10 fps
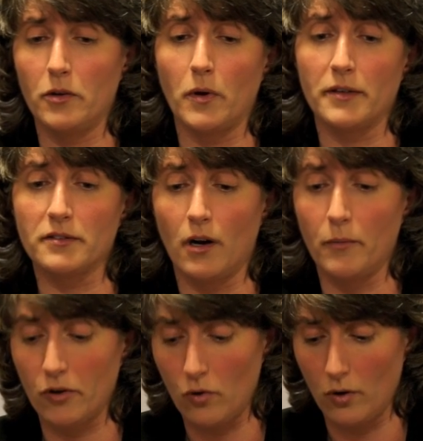U.S.
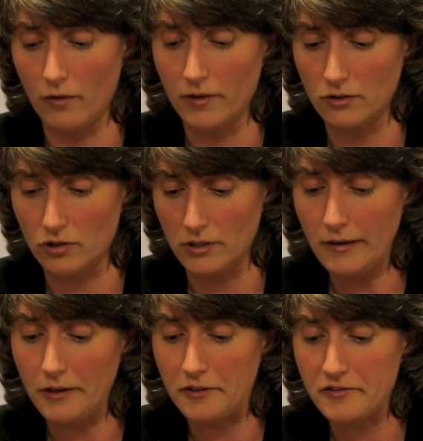Army Corps of
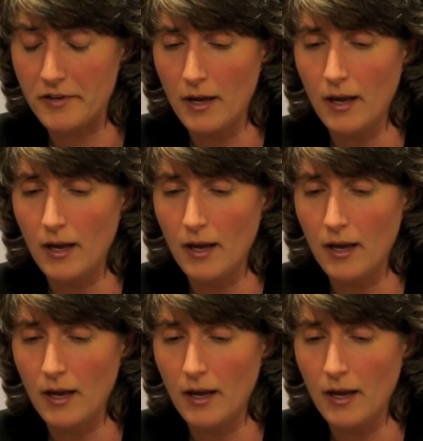Engineers,